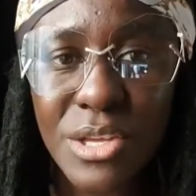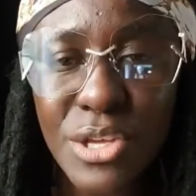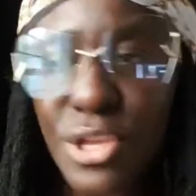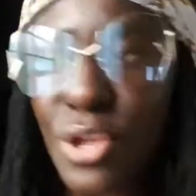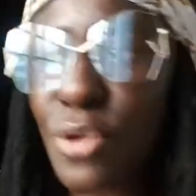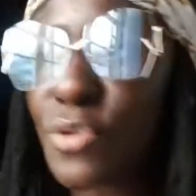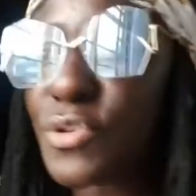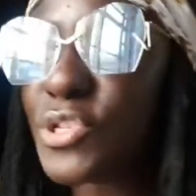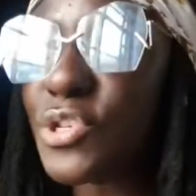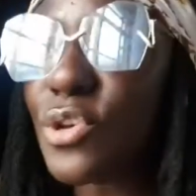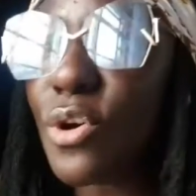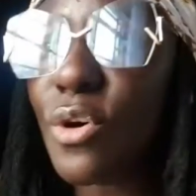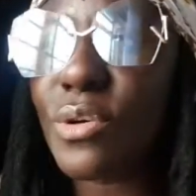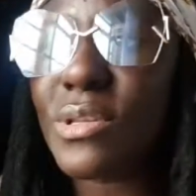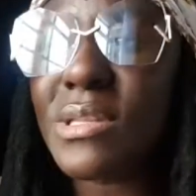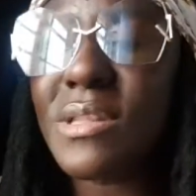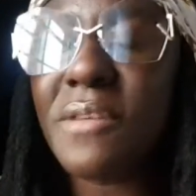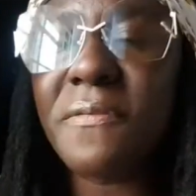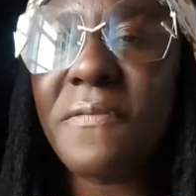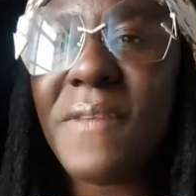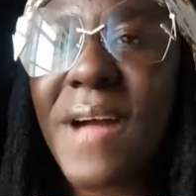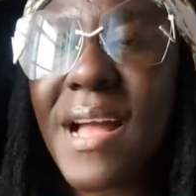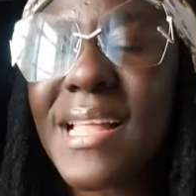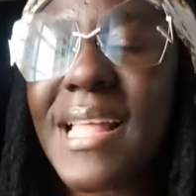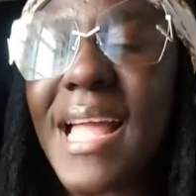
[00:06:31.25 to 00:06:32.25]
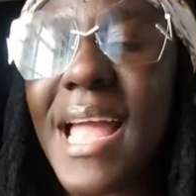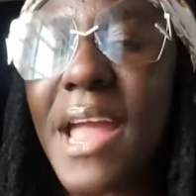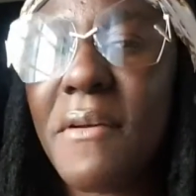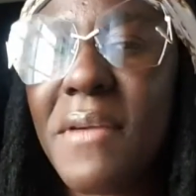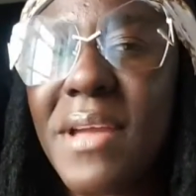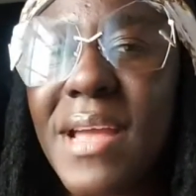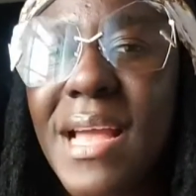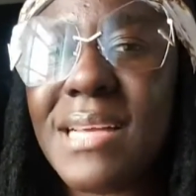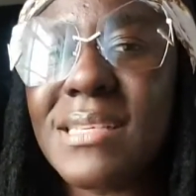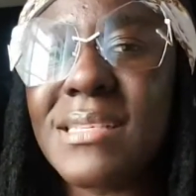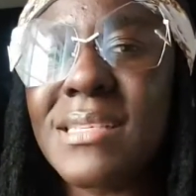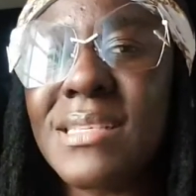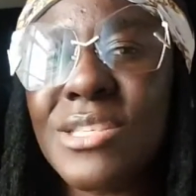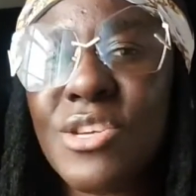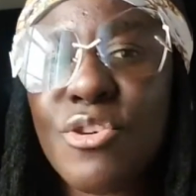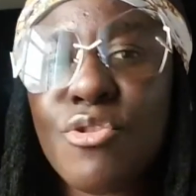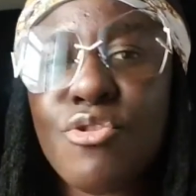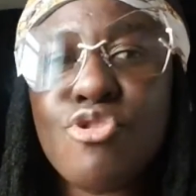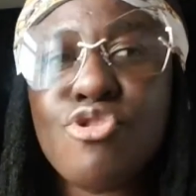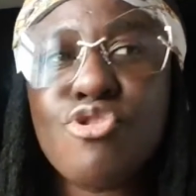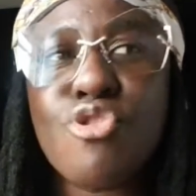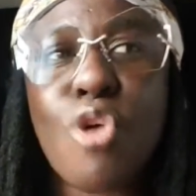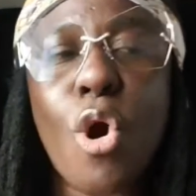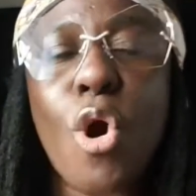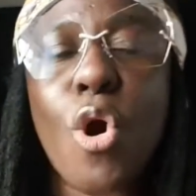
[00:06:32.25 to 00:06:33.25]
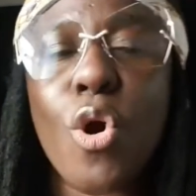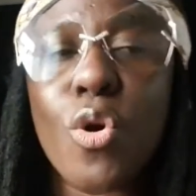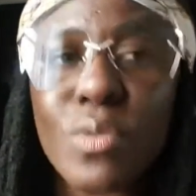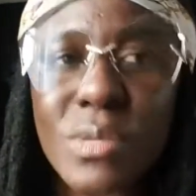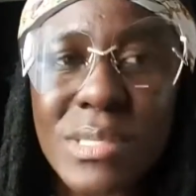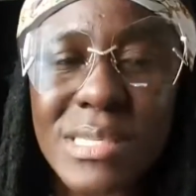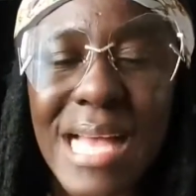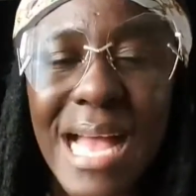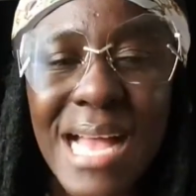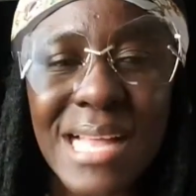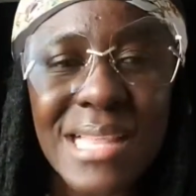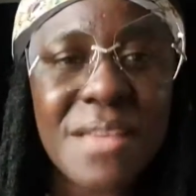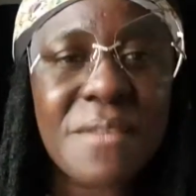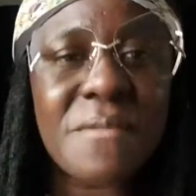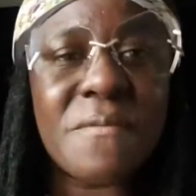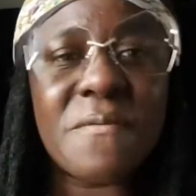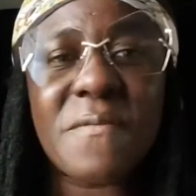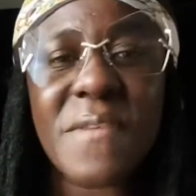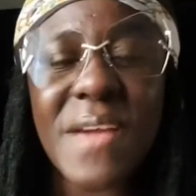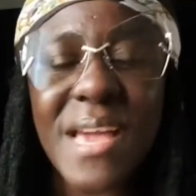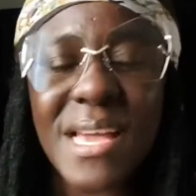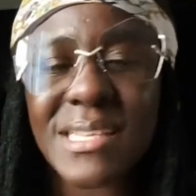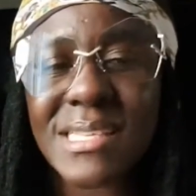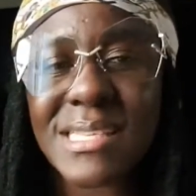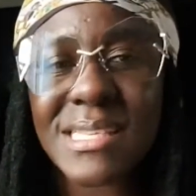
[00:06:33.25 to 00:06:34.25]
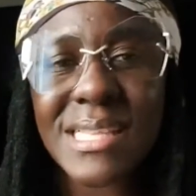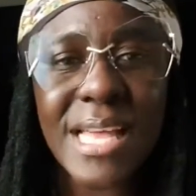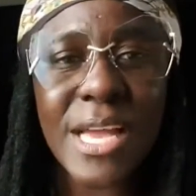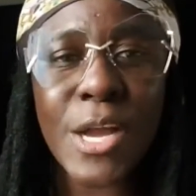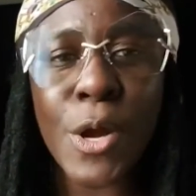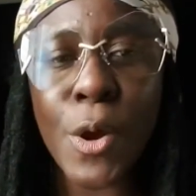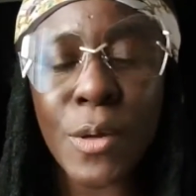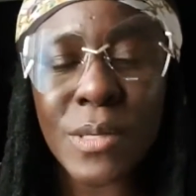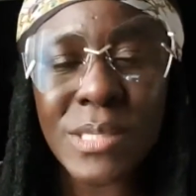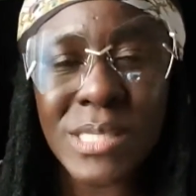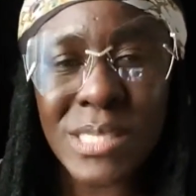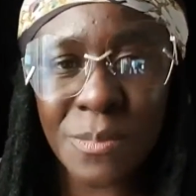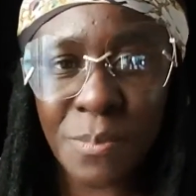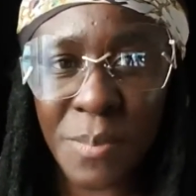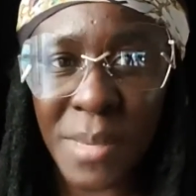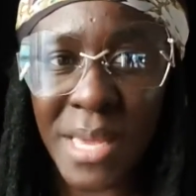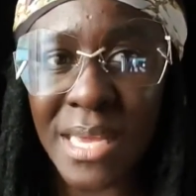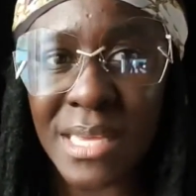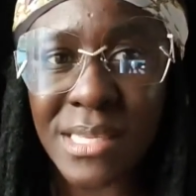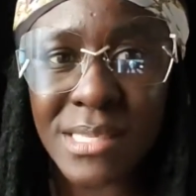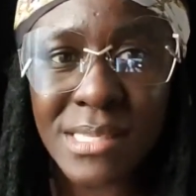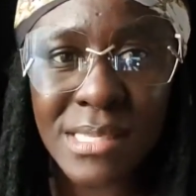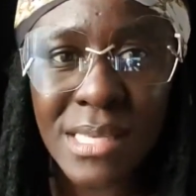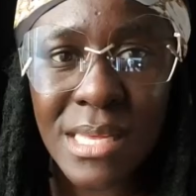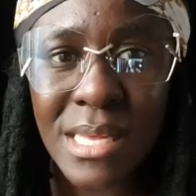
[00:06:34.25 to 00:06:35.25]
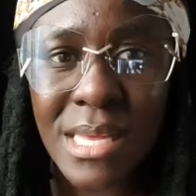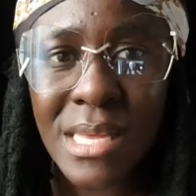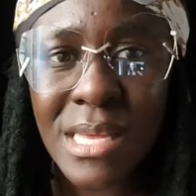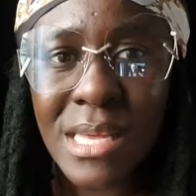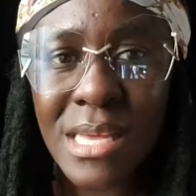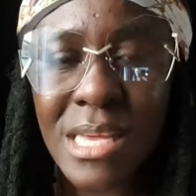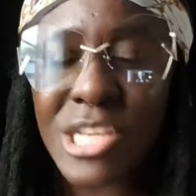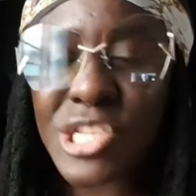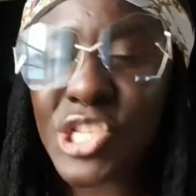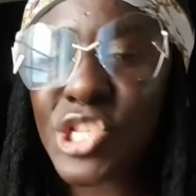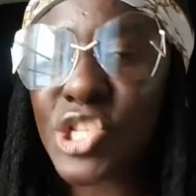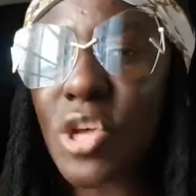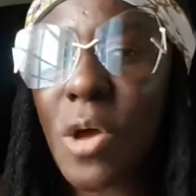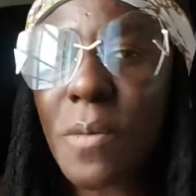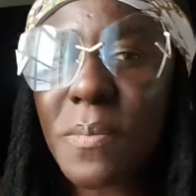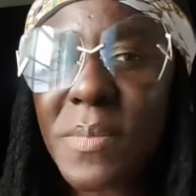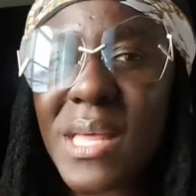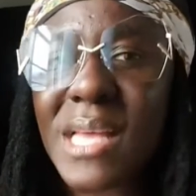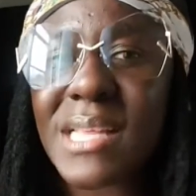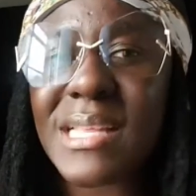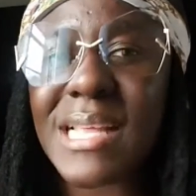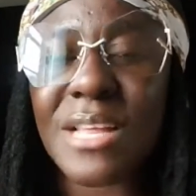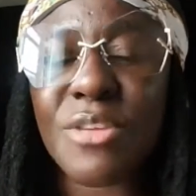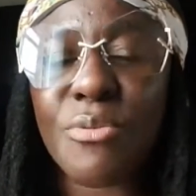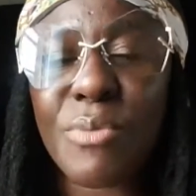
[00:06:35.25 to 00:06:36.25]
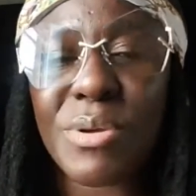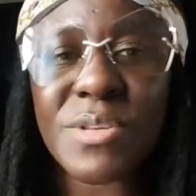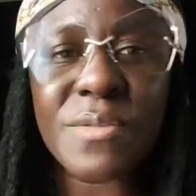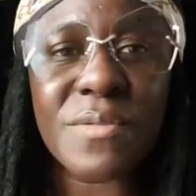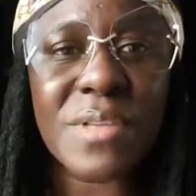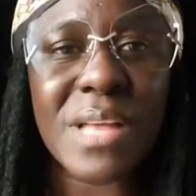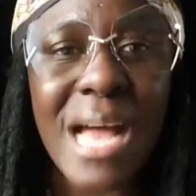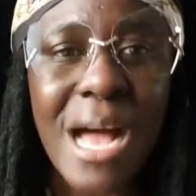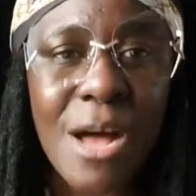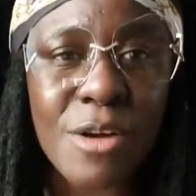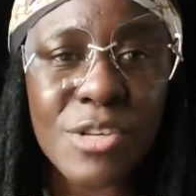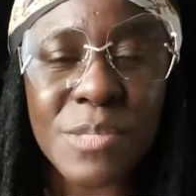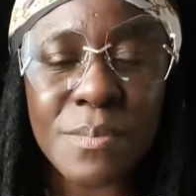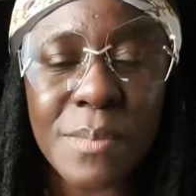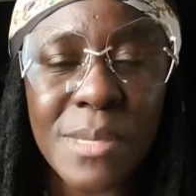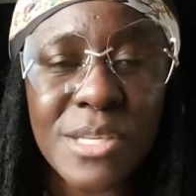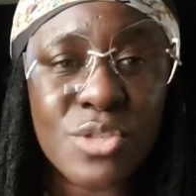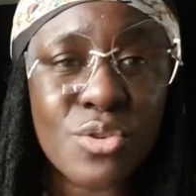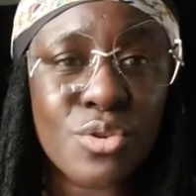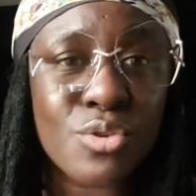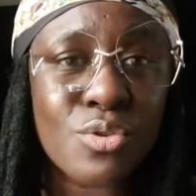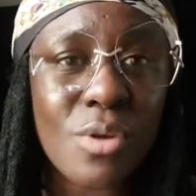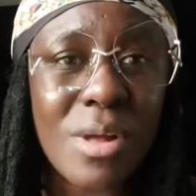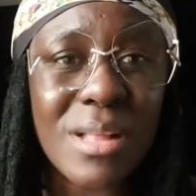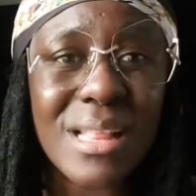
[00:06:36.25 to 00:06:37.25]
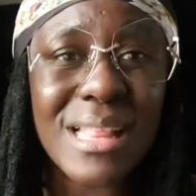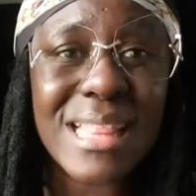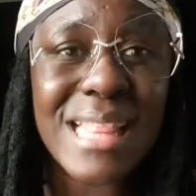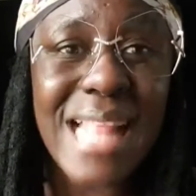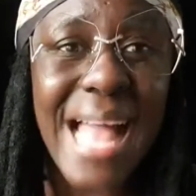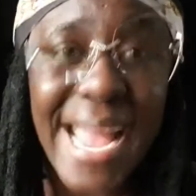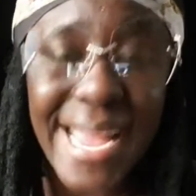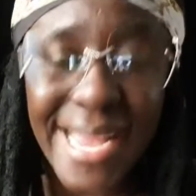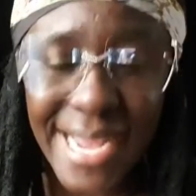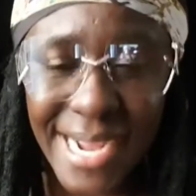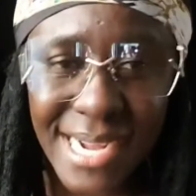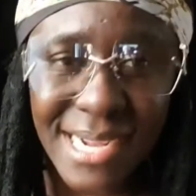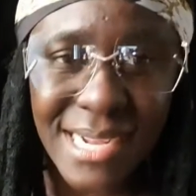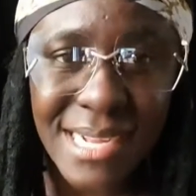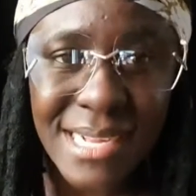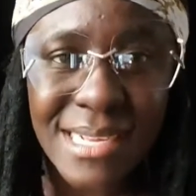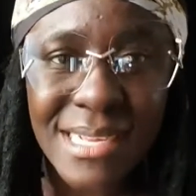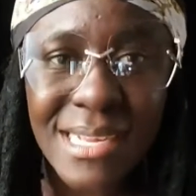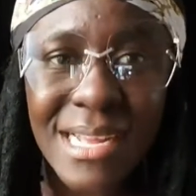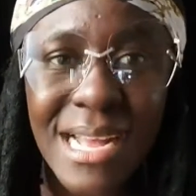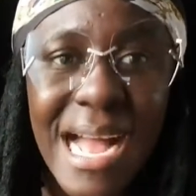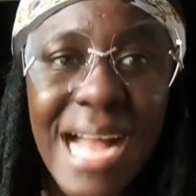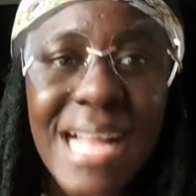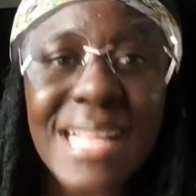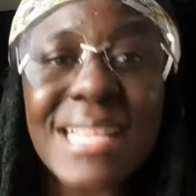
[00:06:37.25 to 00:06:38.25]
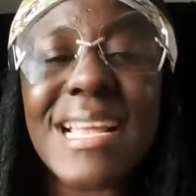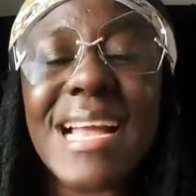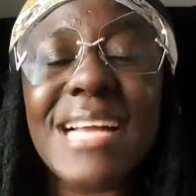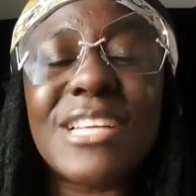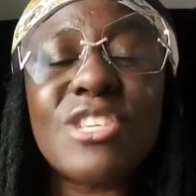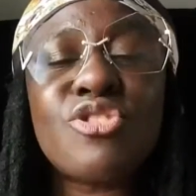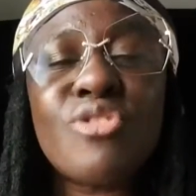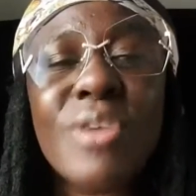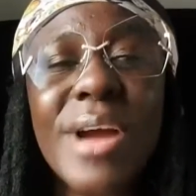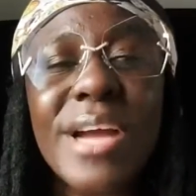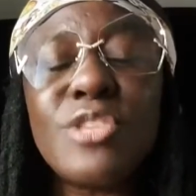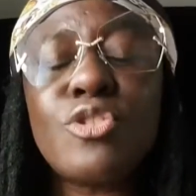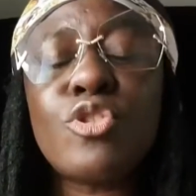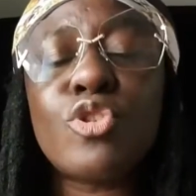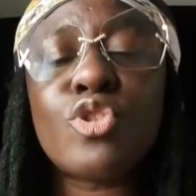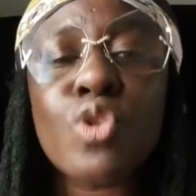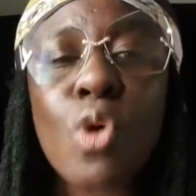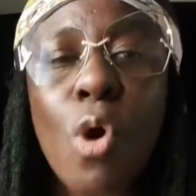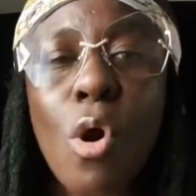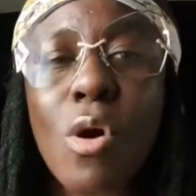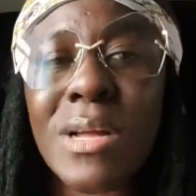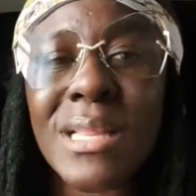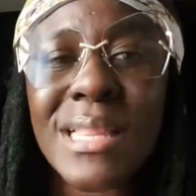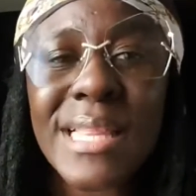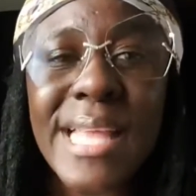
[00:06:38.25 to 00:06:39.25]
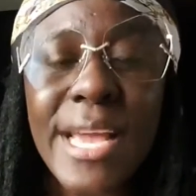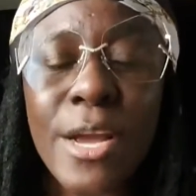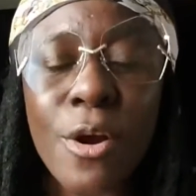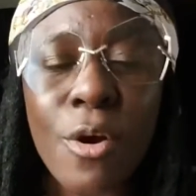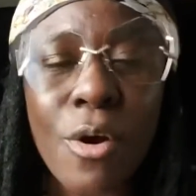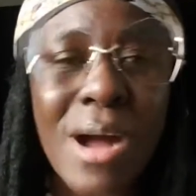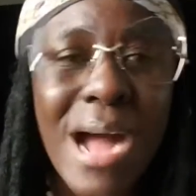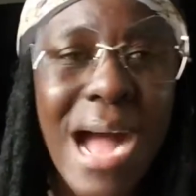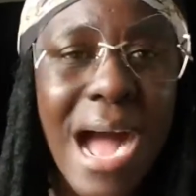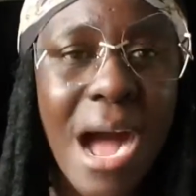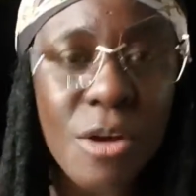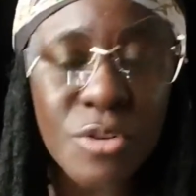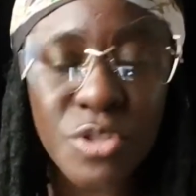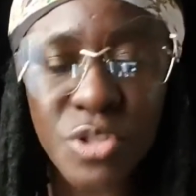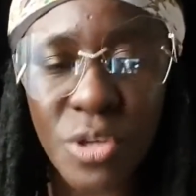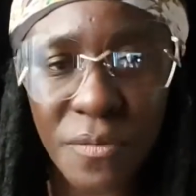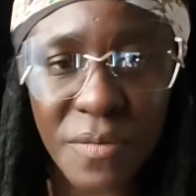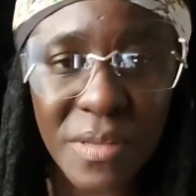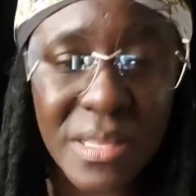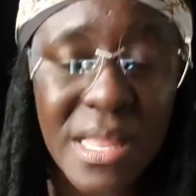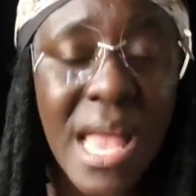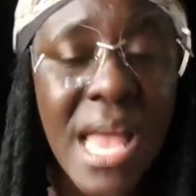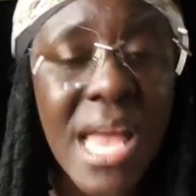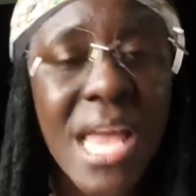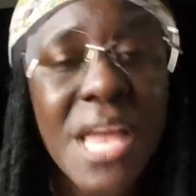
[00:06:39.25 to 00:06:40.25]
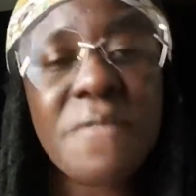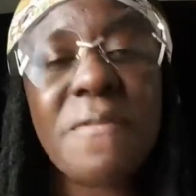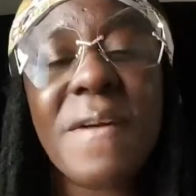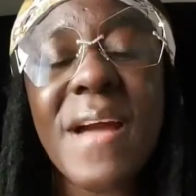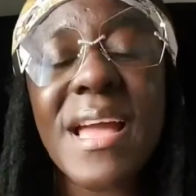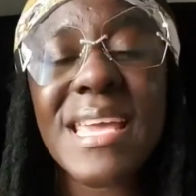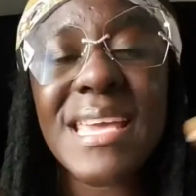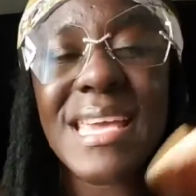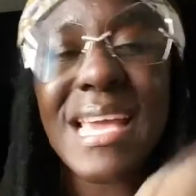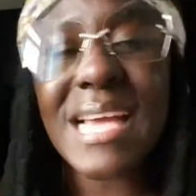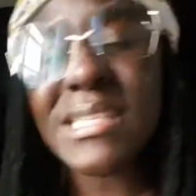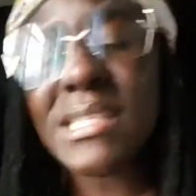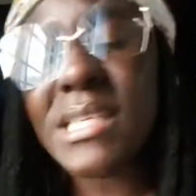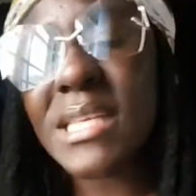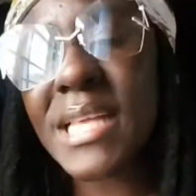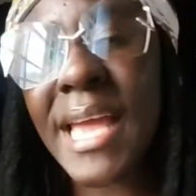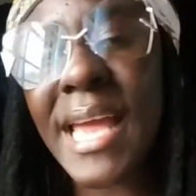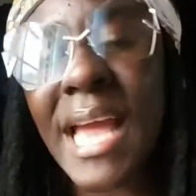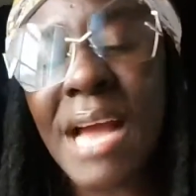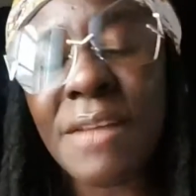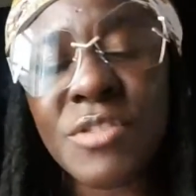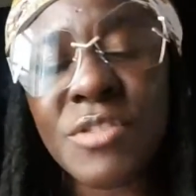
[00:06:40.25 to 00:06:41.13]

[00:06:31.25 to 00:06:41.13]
You know, so the fact that Erica still goes and invades Laycon's space is something that the rest of the housemates do not like. And they are trying to talk Laycon out of it. In fact, yesterday